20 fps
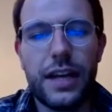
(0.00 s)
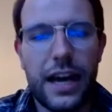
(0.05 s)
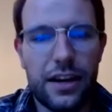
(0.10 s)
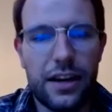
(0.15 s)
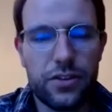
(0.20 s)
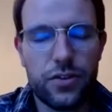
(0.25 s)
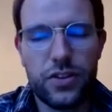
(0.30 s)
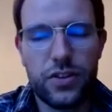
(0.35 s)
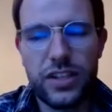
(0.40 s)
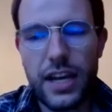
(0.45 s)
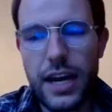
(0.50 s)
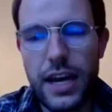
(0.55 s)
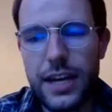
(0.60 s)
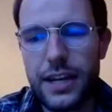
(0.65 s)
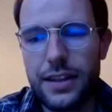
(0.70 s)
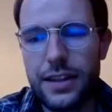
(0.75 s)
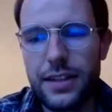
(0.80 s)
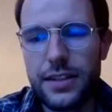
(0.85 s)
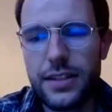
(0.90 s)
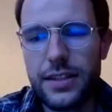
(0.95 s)
as you say,
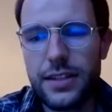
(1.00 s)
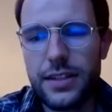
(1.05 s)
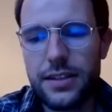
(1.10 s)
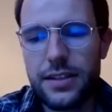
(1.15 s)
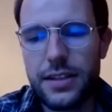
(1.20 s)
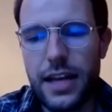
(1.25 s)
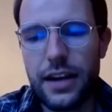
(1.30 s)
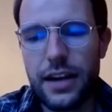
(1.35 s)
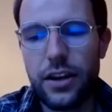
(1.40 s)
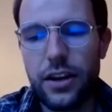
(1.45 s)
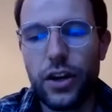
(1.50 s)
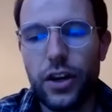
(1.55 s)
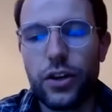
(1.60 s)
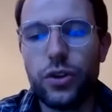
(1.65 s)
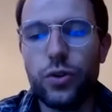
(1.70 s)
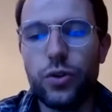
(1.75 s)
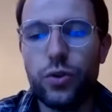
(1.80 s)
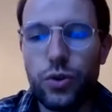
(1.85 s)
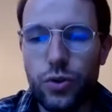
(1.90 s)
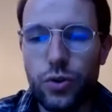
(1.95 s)
in the sense that
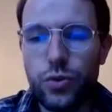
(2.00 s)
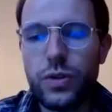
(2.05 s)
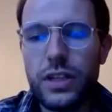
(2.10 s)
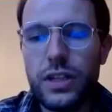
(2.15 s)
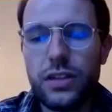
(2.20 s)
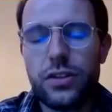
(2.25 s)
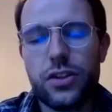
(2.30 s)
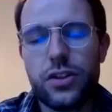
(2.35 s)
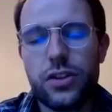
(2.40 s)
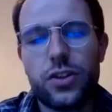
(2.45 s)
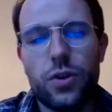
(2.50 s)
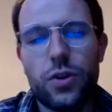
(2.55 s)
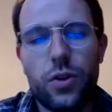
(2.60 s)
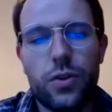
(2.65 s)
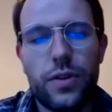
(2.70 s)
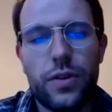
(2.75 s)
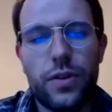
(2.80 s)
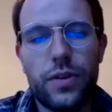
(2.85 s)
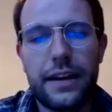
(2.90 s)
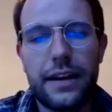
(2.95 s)
you do need to
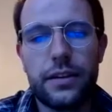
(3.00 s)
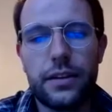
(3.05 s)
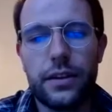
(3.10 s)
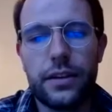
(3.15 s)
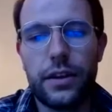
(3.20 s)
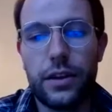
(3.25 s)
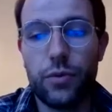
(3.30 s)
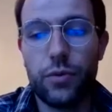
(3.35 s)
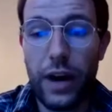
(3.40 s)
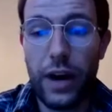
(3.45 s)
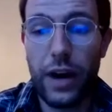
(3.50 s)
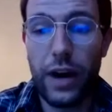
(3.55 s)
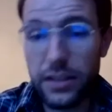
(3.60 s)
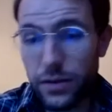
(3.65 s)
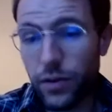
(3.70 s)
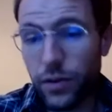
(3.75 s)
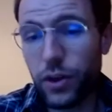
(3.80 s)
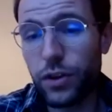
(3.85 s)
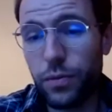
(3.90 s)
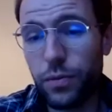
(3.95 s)
show that the right
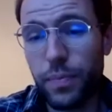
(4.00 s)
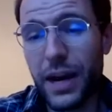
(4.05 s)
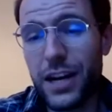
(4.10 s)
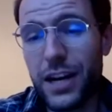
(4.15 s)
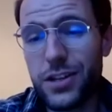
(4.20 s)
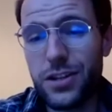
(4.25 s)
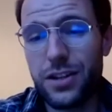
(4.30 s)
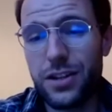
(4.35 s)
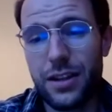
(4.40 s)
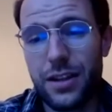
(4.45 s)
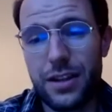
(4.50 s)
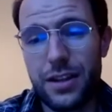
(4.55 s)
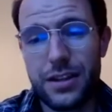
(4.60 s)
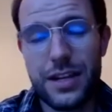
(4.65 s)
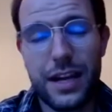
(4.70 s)
of occupation that the